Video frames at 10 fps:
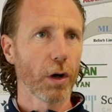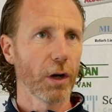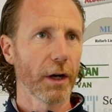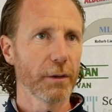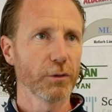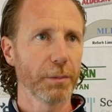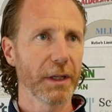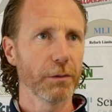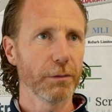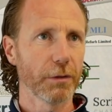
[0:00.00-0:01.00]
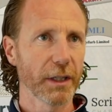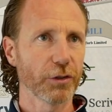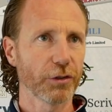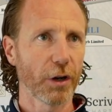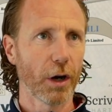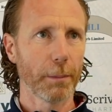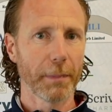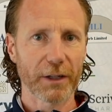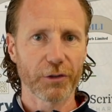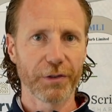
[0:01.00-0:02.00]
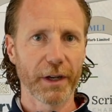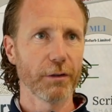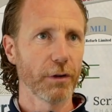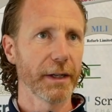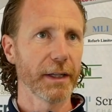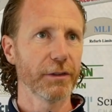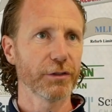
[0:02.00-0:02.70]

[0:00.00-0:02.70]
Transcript: I like them to be razor sharp, match fit, ready.